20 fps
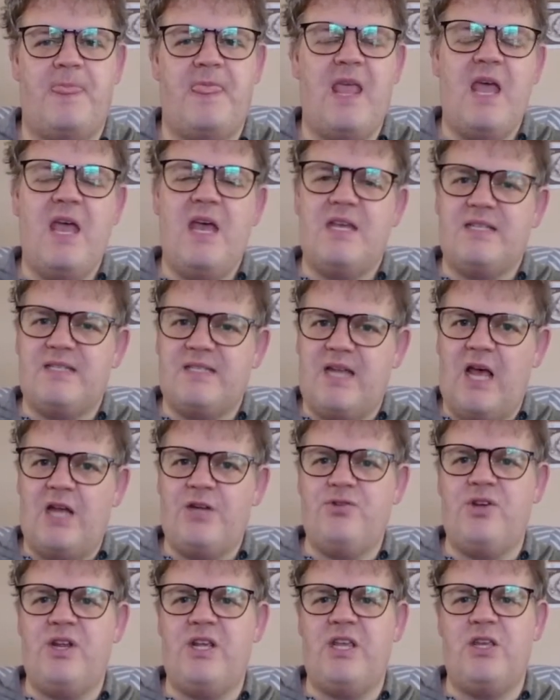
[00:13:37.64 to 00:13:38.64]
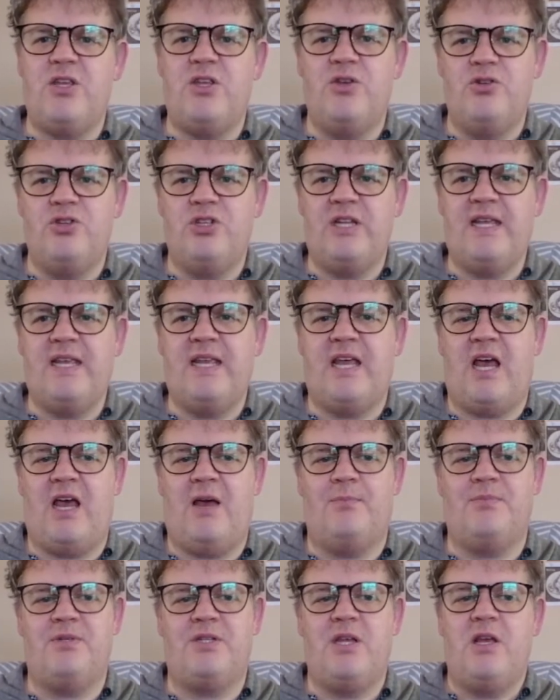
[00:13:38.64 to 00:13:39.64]
Star Trek usually
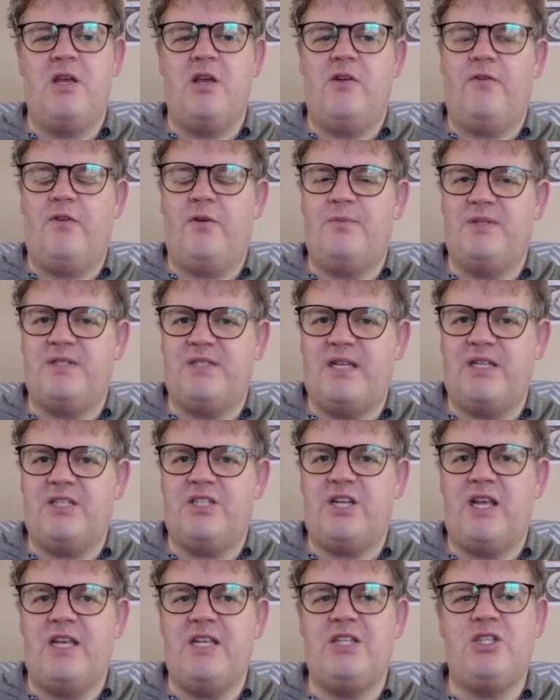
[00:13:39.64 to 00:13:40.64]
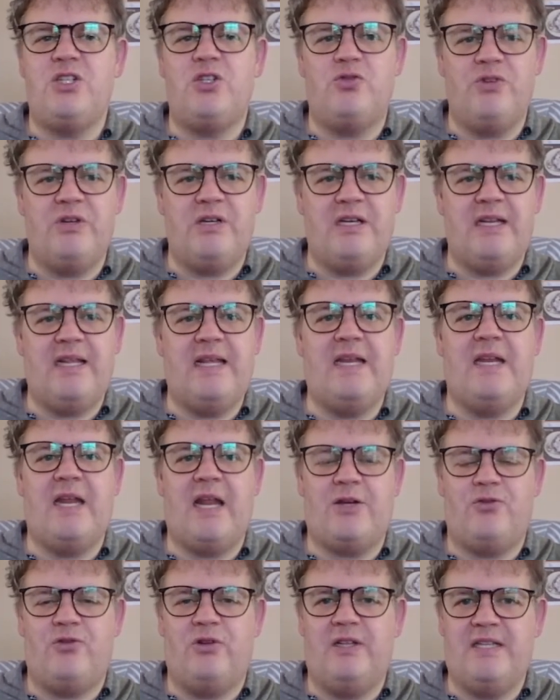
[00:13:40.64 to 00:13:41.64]
comes from such a strictly
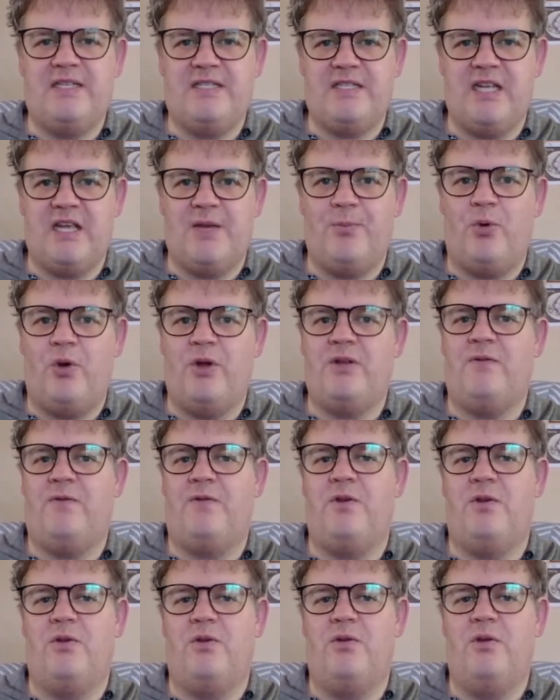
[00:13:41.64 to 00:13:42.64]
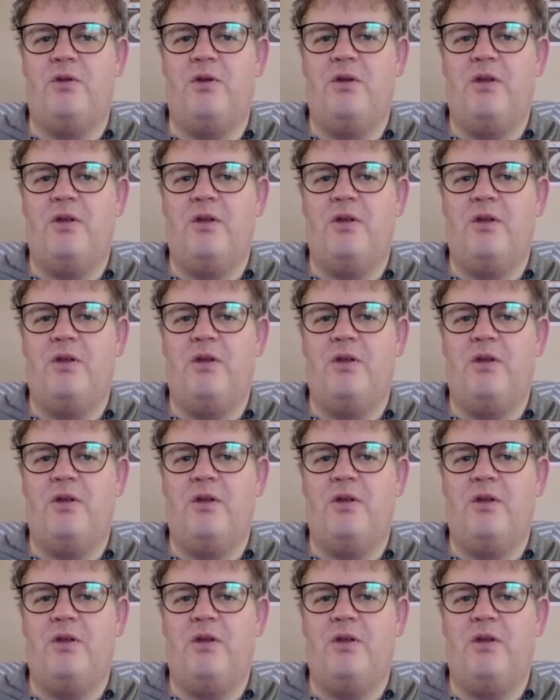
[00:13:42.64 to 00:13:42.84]
naturalistic point of view